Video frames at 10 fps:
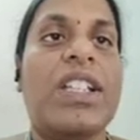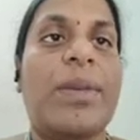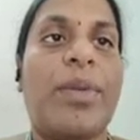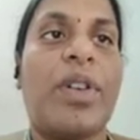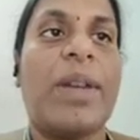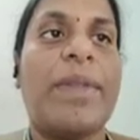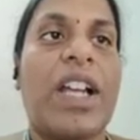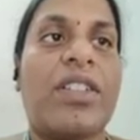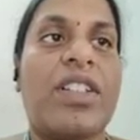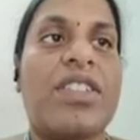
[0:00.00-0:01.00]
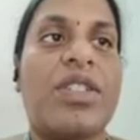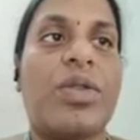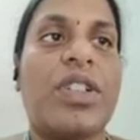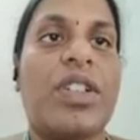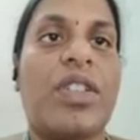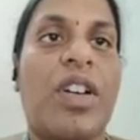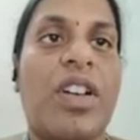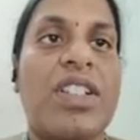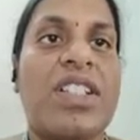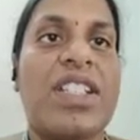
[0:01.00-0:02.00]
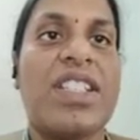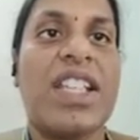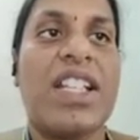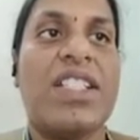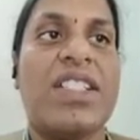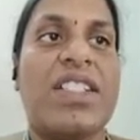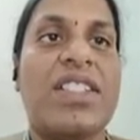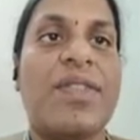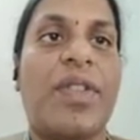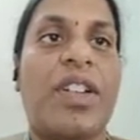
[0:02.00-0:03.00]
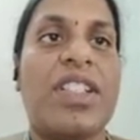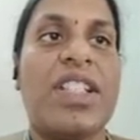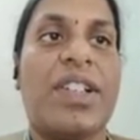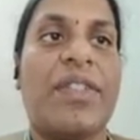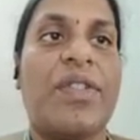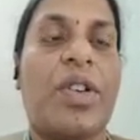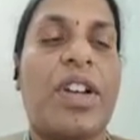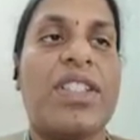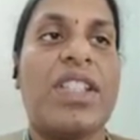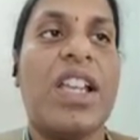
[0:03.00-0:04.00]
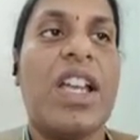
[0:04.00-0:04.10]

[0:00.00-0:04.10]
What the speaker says: The program calculates the total dollars and cents for the set of coins.